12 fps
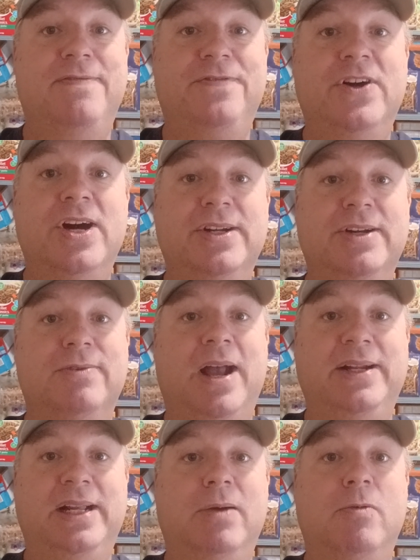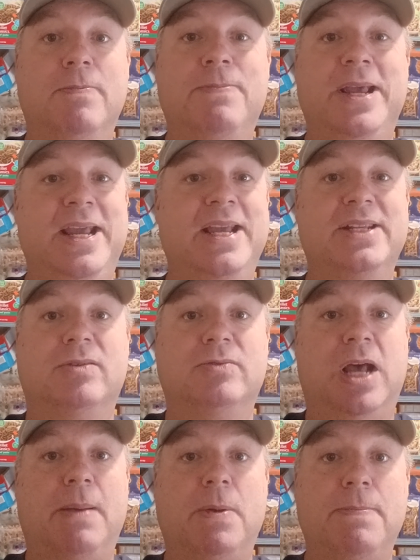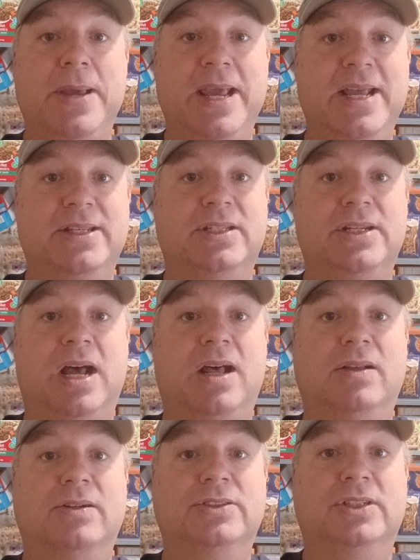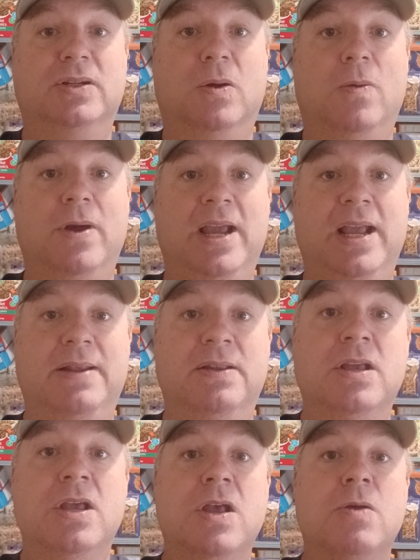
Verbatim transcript: funded right now with billions on top of billions of dollars to go ahead and